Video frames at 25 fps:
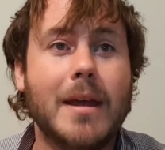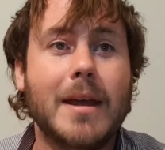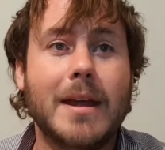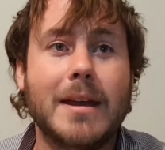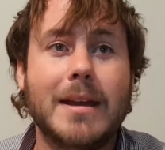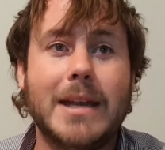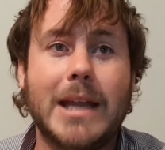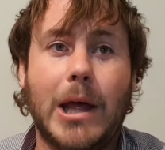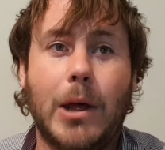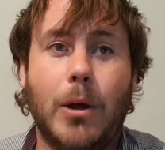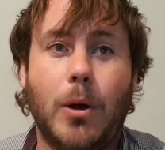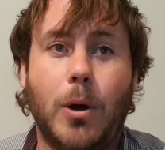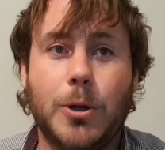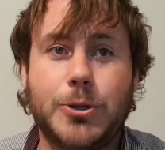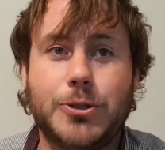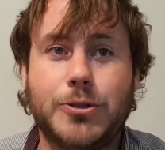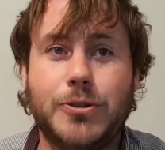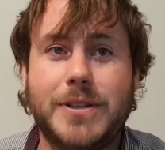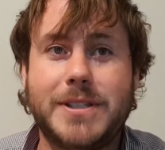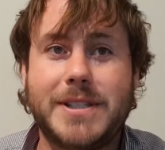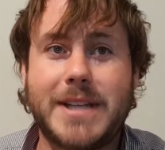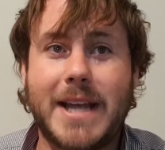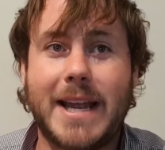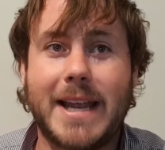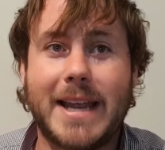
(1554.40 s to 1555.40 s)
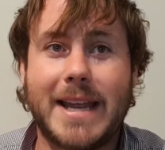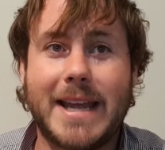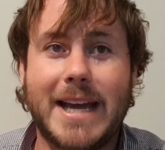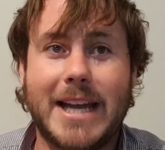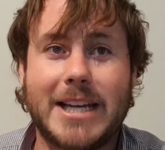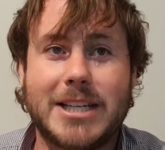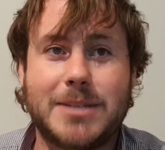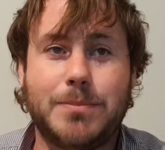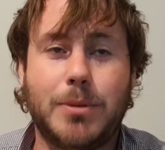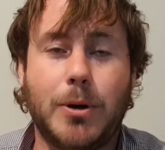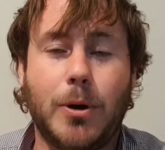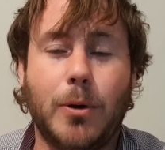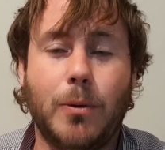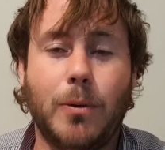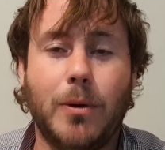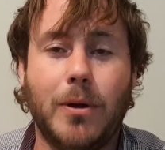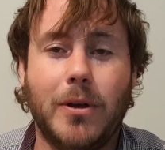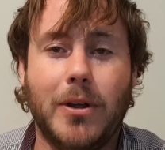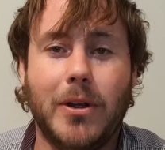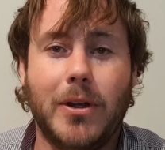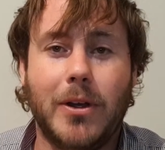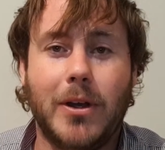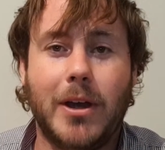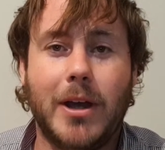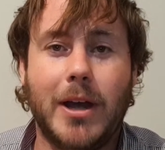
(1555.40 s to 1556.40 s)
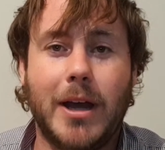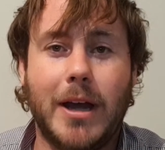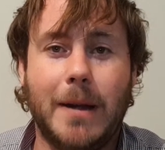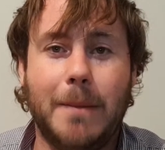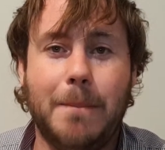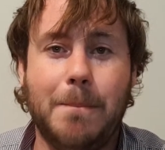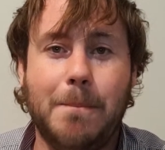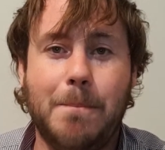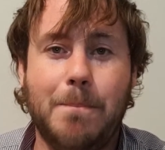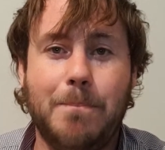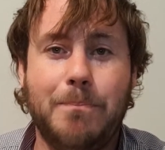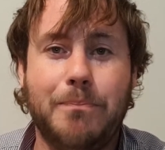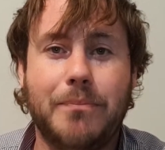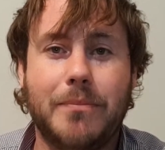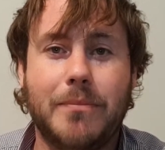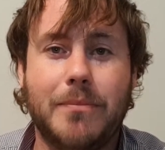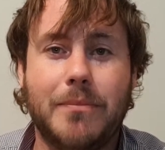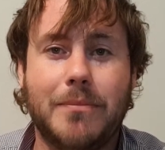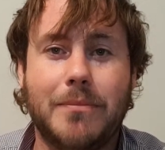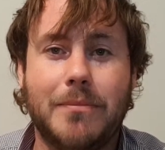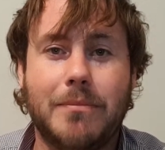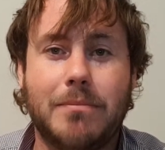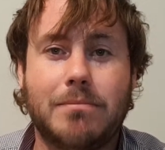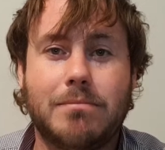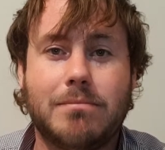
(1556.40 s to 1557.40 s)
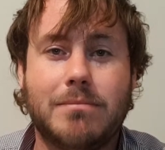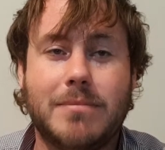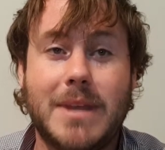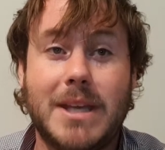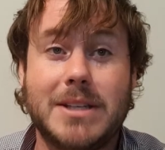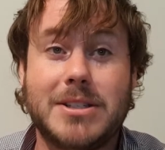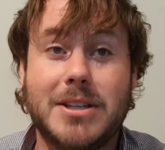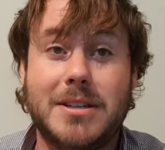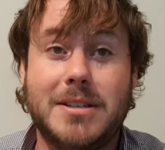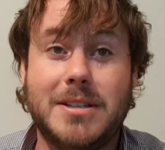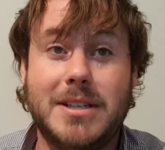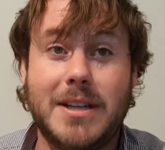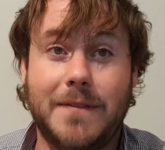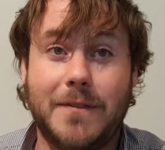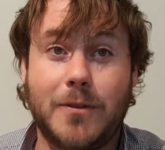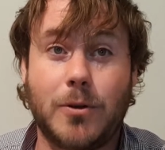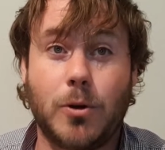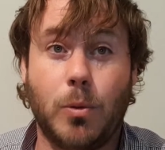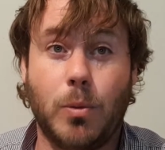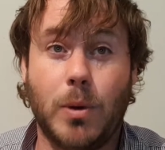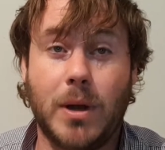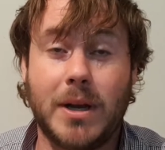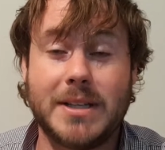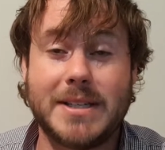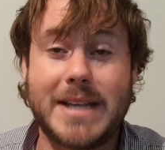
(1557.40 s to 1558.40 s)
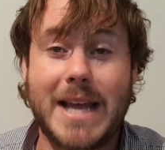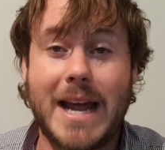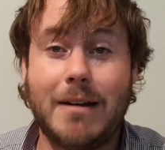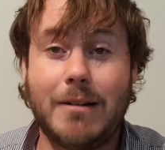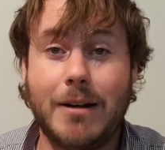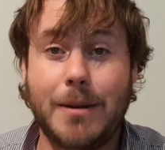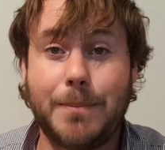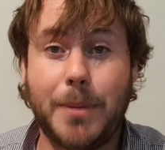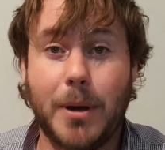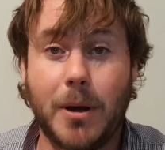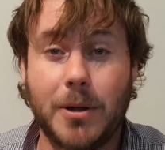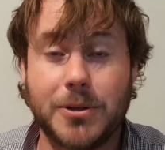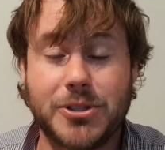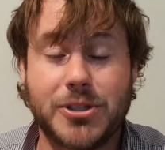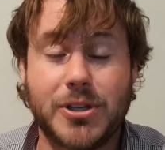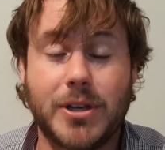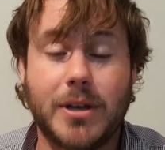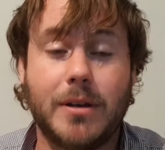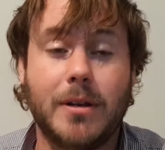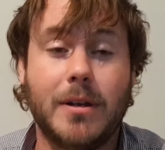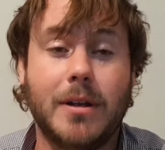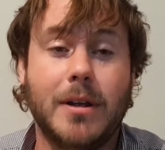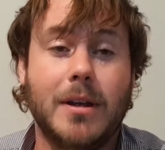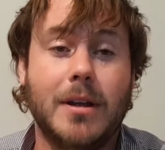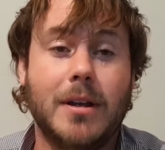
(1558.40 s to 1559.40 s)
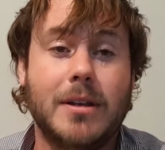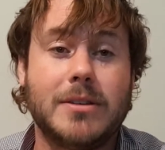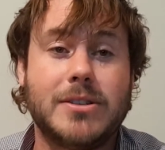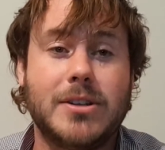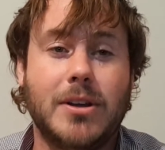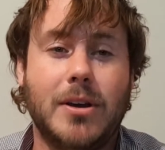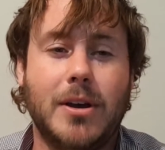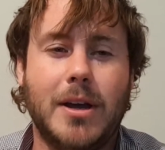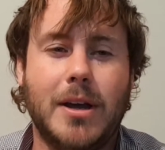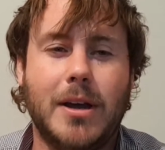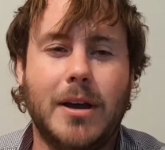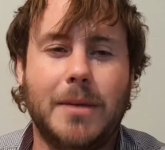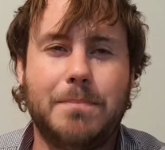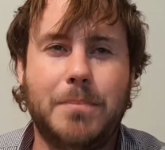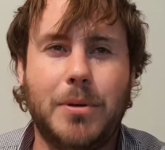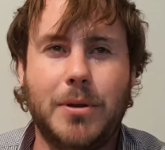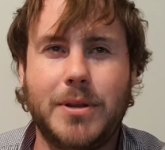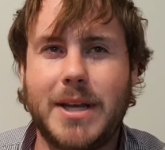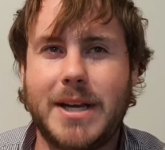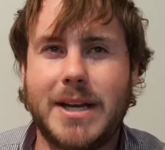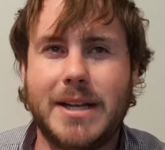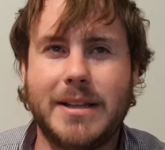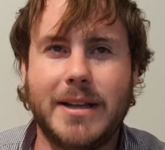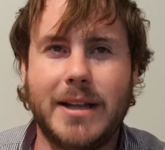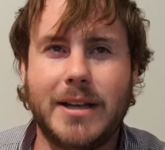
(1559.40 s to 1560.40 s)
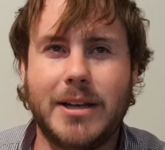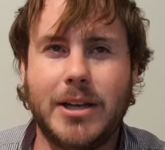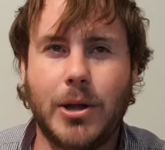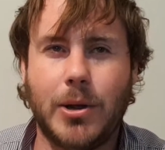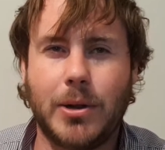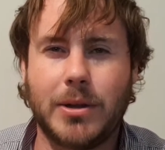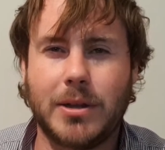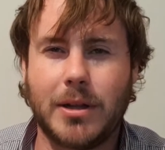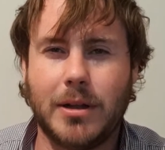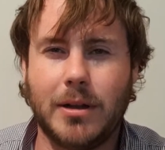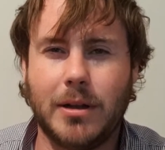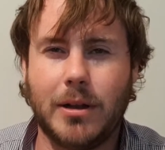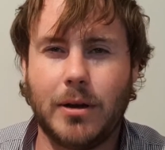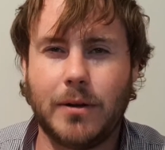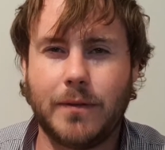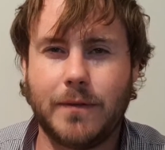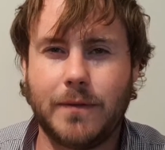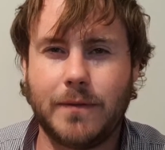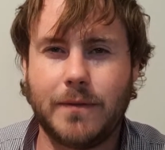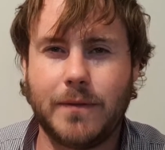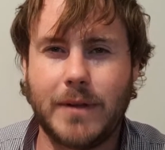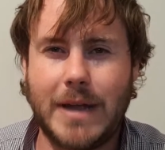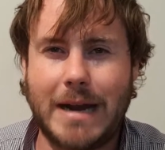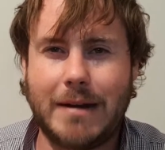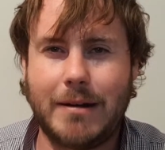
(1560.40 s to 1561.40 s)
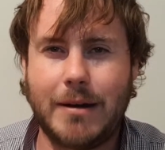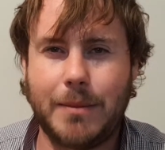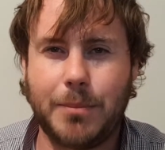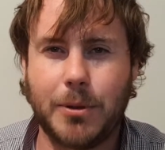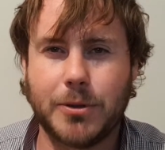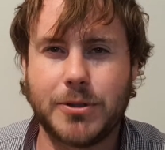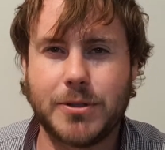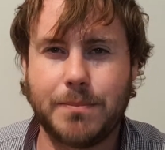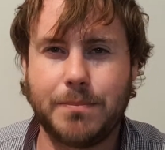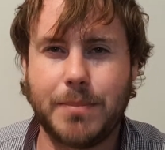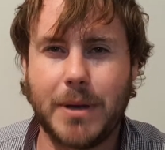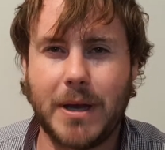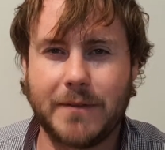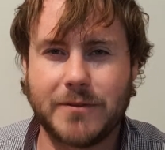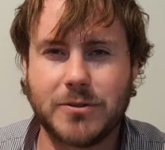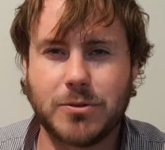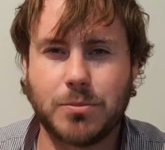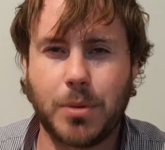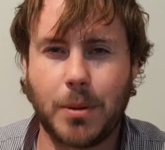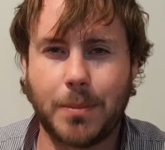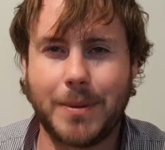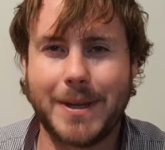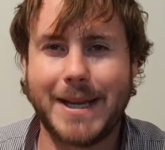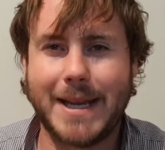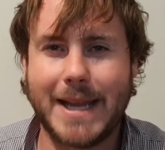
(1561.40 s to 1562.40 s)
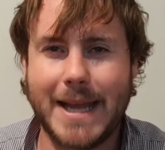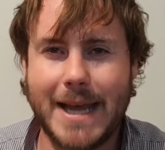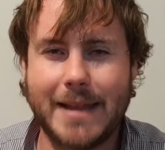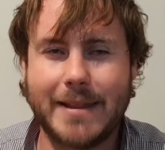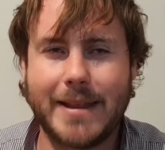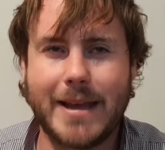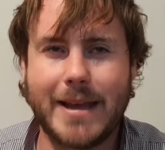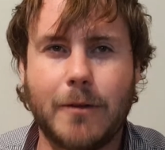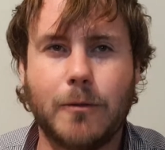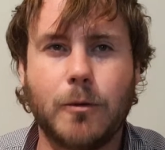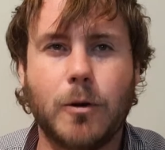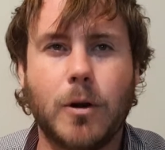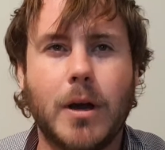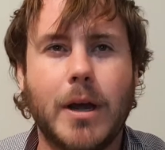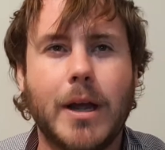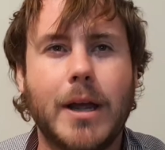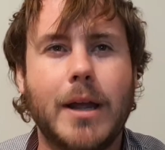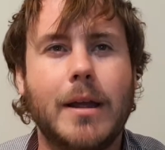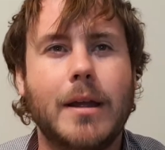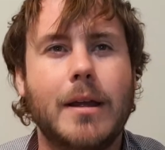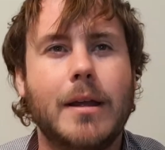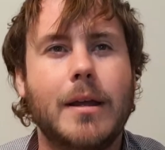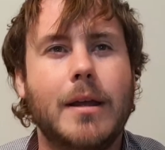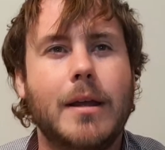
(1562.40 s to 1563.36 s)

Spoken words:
Now, Ottery St. Catchpole, that's a difficult one. It's Harry Potter. So I put that in there knowing that a lot of Harry Potter buffs will probably get right.